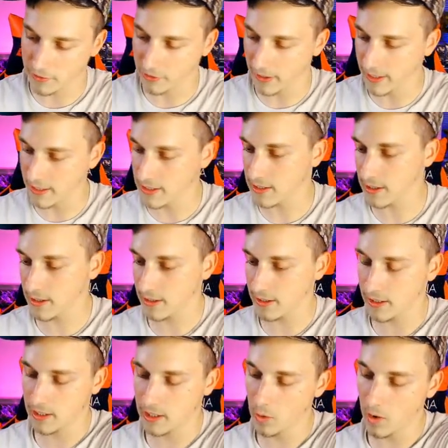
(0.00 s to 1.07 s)
friend,
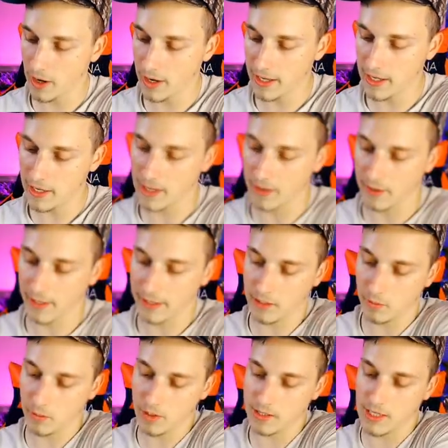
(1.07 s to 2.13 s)
you are here, and I
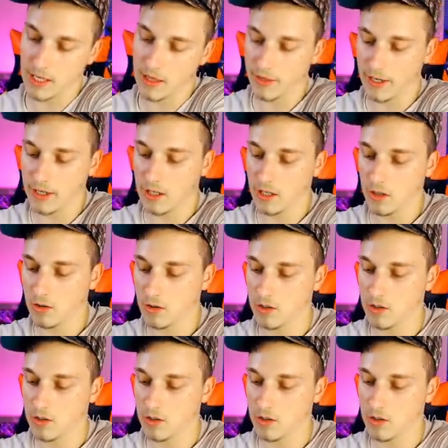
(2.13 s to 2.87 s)
want to say thank you